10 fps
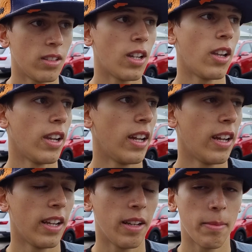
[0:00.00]
No,
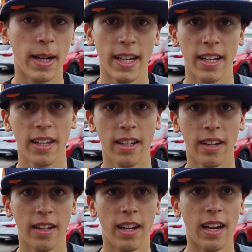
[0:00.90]
the bike
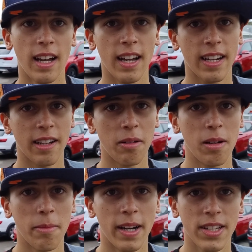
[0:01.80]
I like
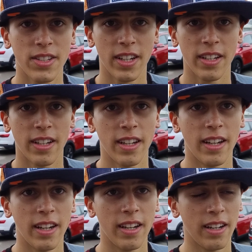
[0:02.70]
really much, and I
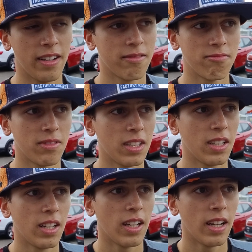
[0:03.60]

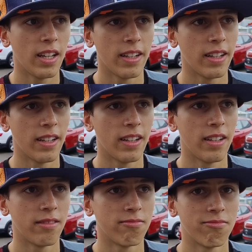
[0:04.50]

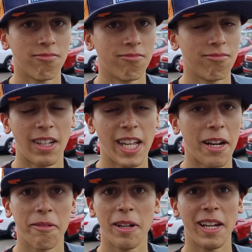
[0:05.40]

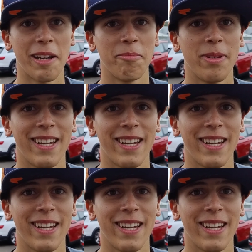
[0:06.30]
am really happy.